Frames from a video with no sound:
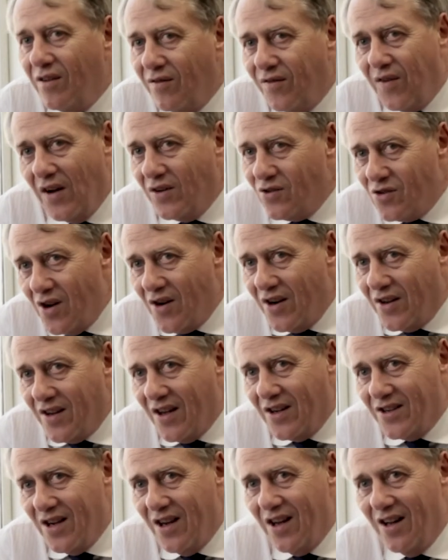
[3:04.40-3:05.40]
fun running
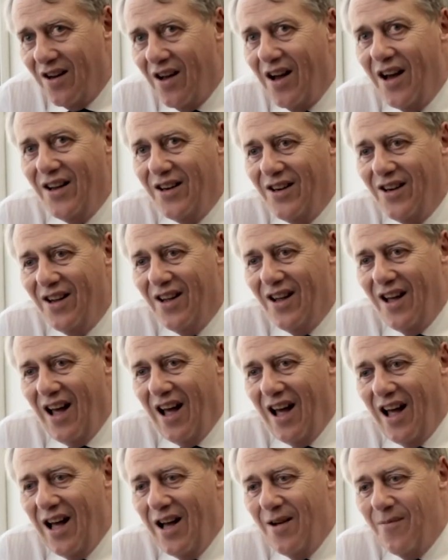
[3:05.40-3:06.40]
that airline.
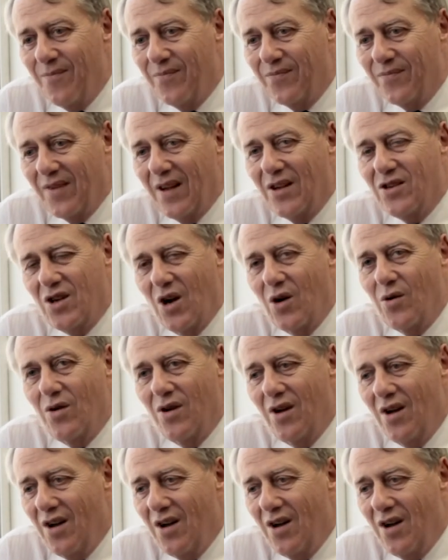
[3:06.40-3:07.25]
So